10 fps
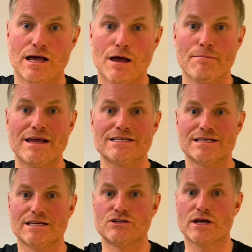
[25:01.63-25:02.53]
a
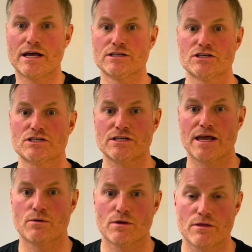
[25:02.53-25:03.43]
message and just
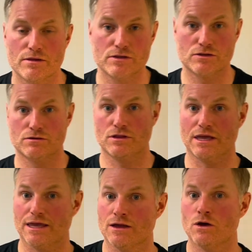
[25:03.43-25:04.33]
saying,
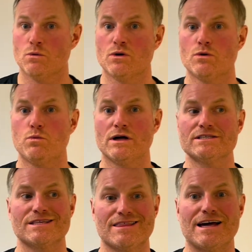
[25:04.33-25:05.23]
thinking, well, the
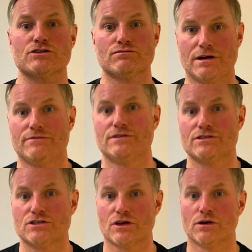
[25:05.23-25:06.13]
ones that's
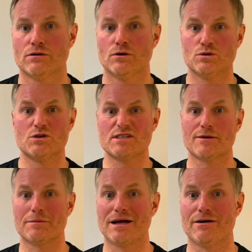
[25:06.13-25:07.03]
relevant to, we'll do
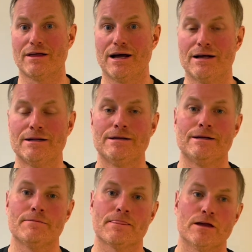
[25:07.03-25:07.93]
something about that,
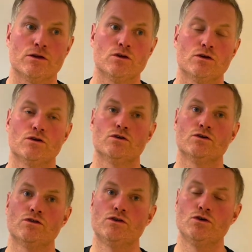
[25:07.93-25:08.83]

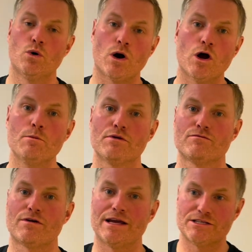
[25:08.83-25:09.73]
your
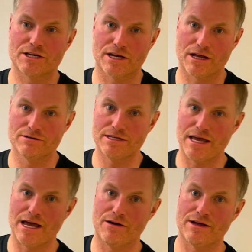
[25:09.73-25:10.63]
open rates are going to go
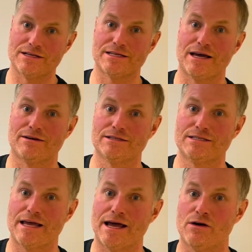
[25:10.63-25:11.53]
down and down and
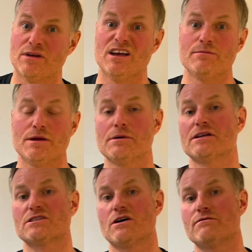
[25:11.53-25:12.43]
down. People are going
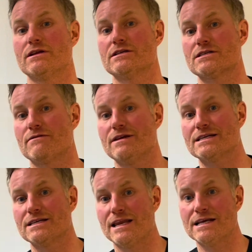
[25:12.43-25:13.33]
to start reading stuff
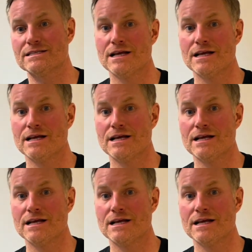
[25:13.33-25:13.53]
less and less.